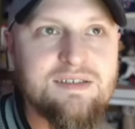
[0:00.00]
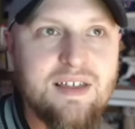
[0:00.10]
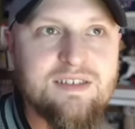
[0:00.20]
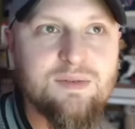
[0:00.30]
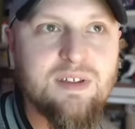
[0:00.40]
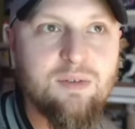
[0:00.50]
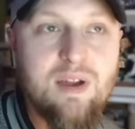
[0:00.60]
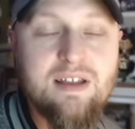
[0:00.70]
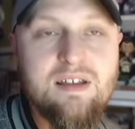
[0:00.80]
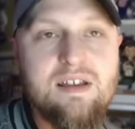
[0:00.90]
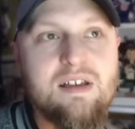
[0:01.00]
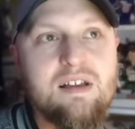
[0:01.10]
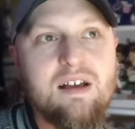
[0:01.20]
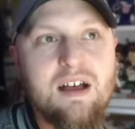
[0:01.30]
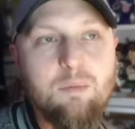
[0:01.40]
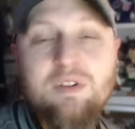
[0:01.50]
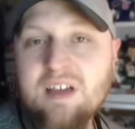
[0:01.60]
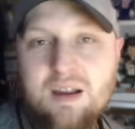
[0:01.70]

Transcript: So that's really great. Uh, we'll talk